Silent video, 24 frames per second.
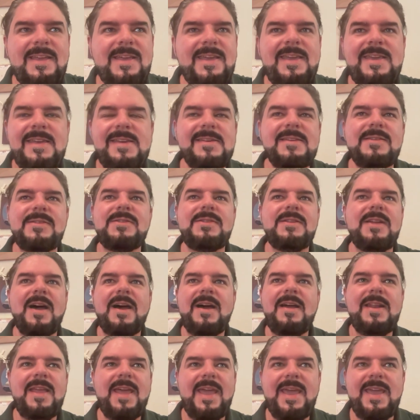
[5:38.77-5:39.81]
he is
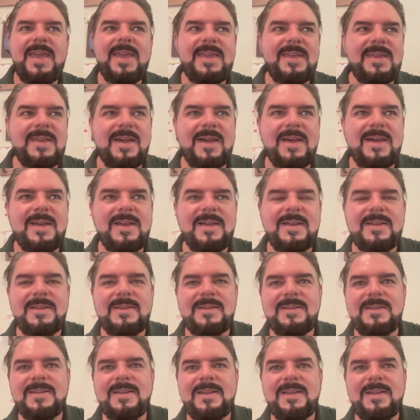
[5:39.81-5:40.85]
not a
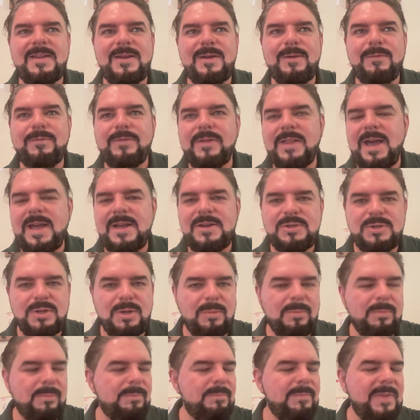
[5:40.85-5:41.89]
uh, a flash in
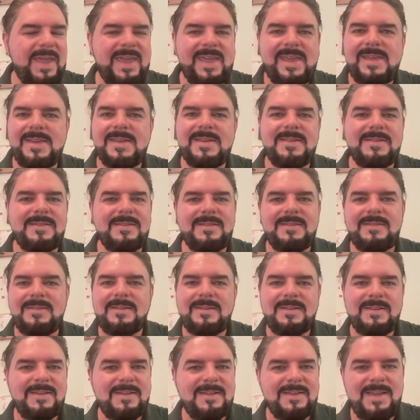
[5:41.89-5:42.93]
the pan.
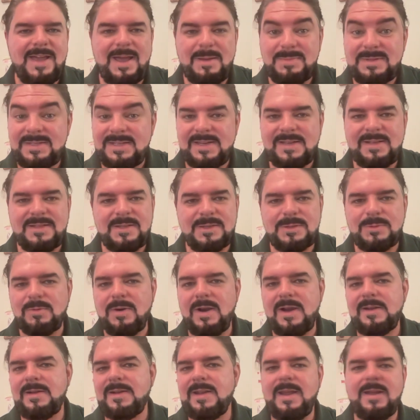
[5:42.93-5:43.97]
I'm saying this
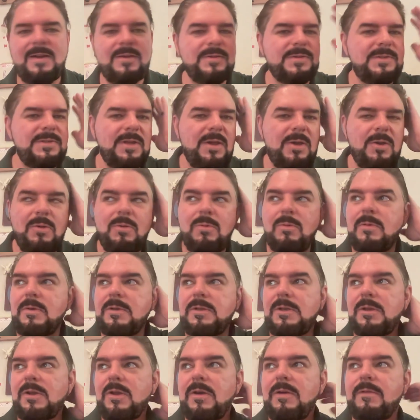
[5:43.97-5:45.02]
right now. So,
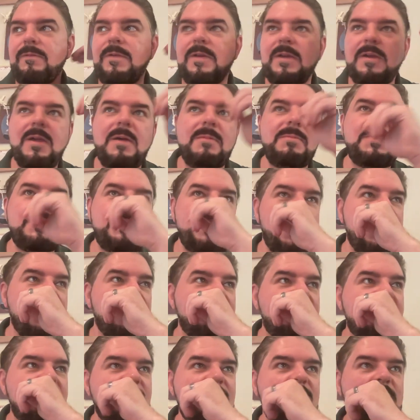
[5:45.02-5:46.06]
you know, if it comes
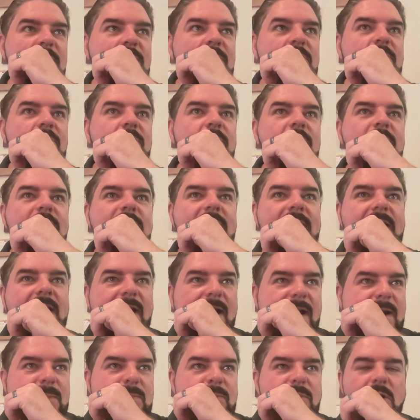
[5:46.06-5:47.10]
down to
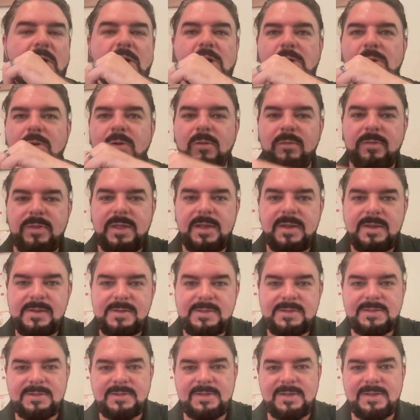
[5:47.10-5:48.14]
I'm wrong on
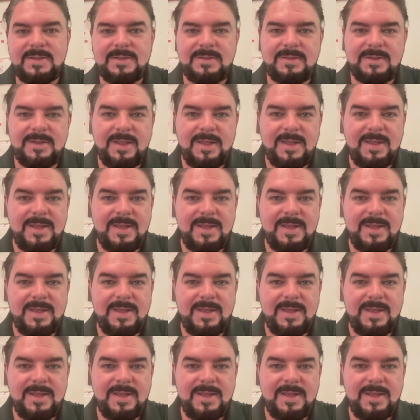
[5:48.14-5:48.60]
this, then